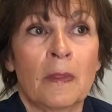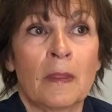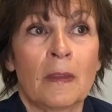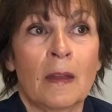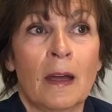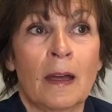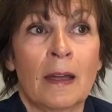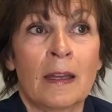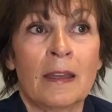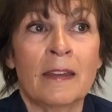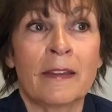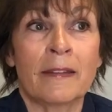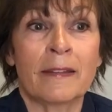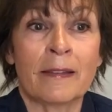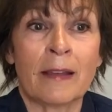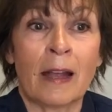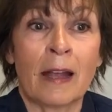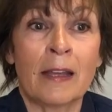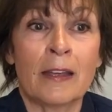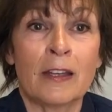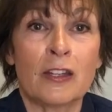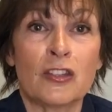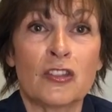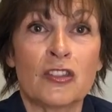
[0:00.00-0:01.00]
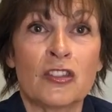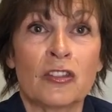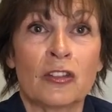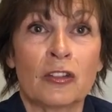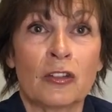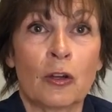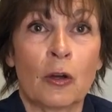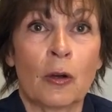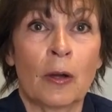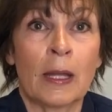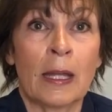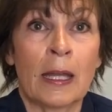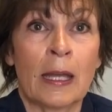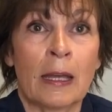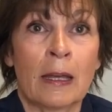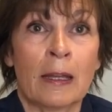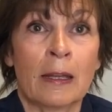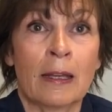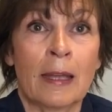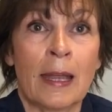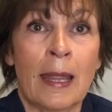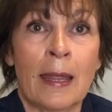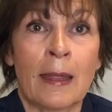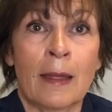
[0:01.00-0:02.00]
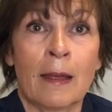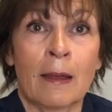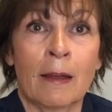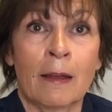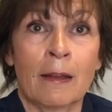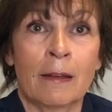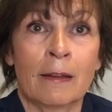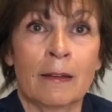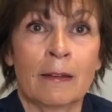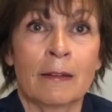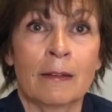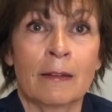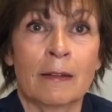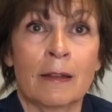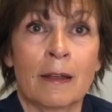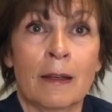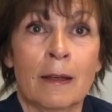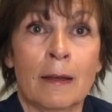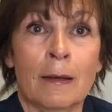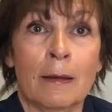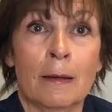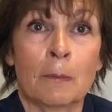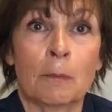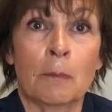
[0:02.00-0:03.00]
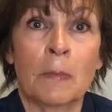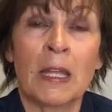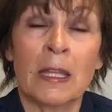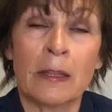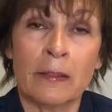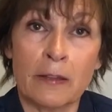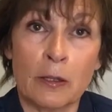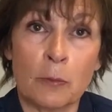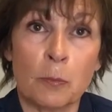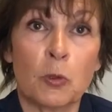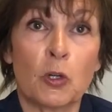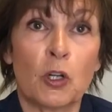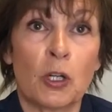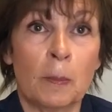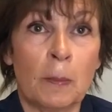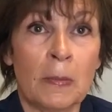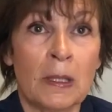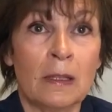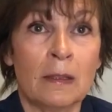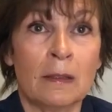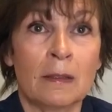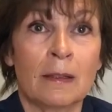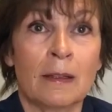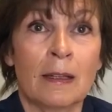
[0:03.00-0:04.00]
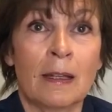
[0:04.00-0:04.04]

I decided to go ahead and make the appointment.